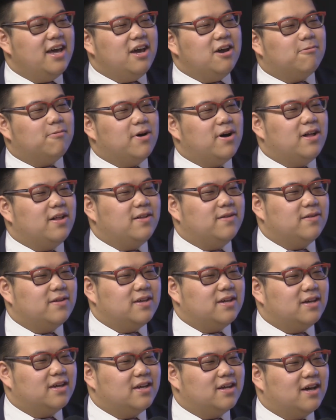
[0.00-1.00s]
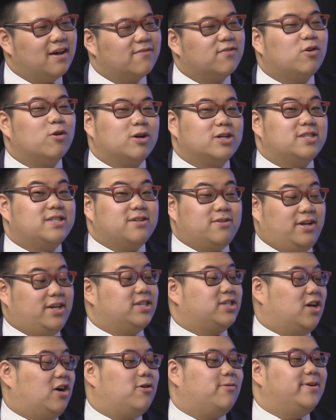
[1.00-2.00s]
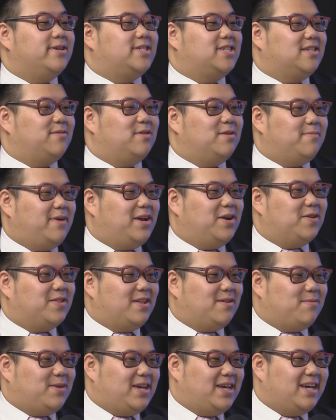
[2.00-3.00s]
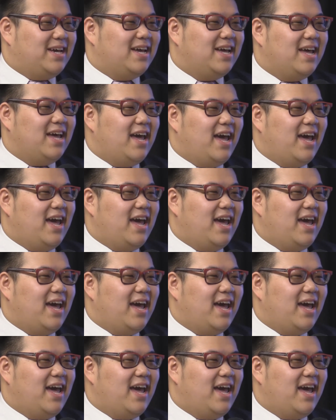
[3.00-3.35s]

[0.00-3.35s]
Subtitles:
Well, of course, there is always someone better than me.